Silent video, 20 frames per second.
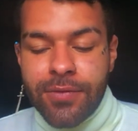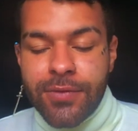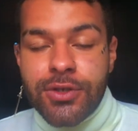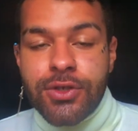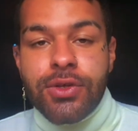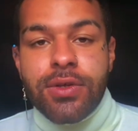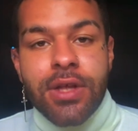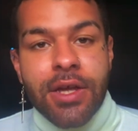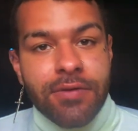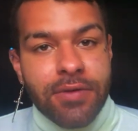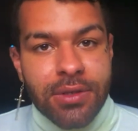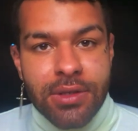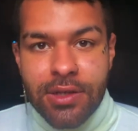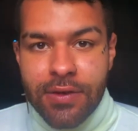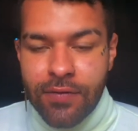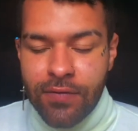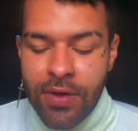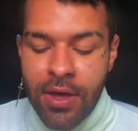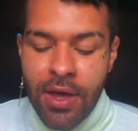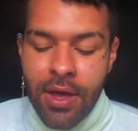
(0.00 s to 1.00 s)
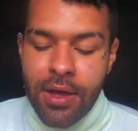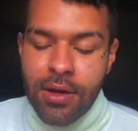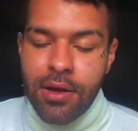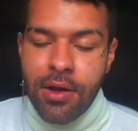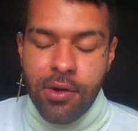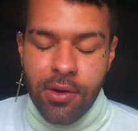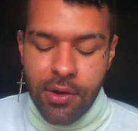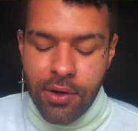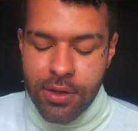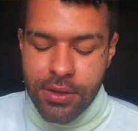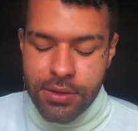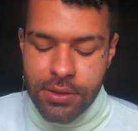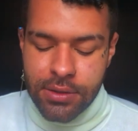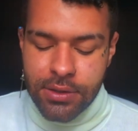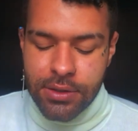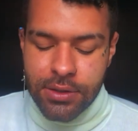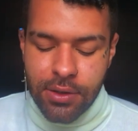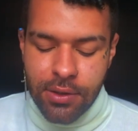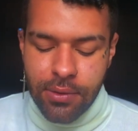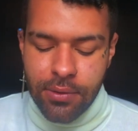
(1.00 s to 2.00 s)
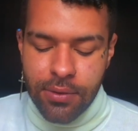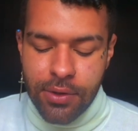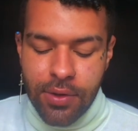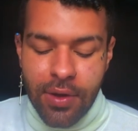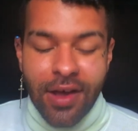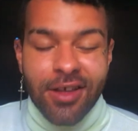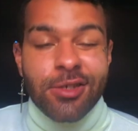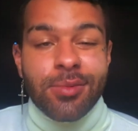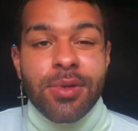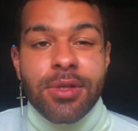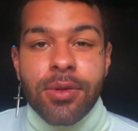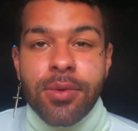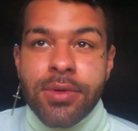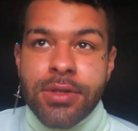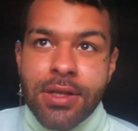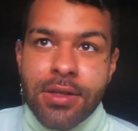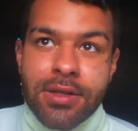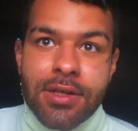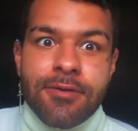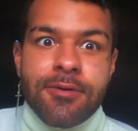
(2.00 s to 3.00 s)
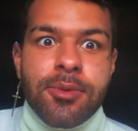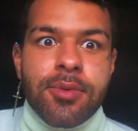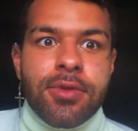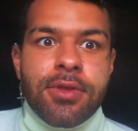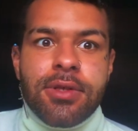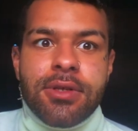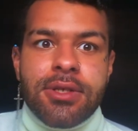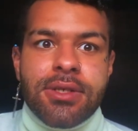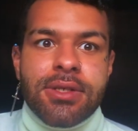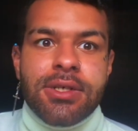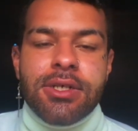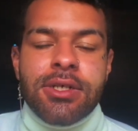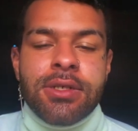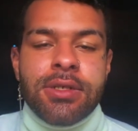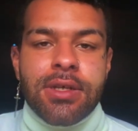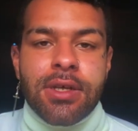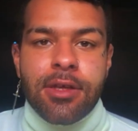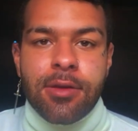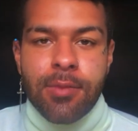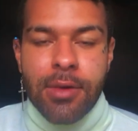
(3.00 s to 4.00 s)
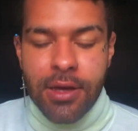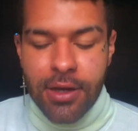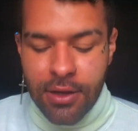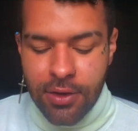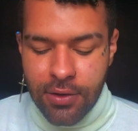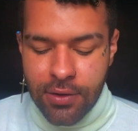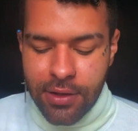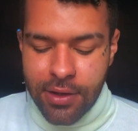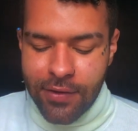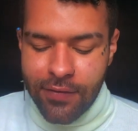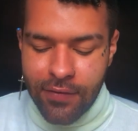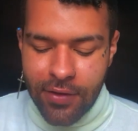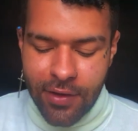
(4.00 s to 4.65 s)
It's your life to live, not ours. And so you have to be the one that lives with the decisions that you make in your life.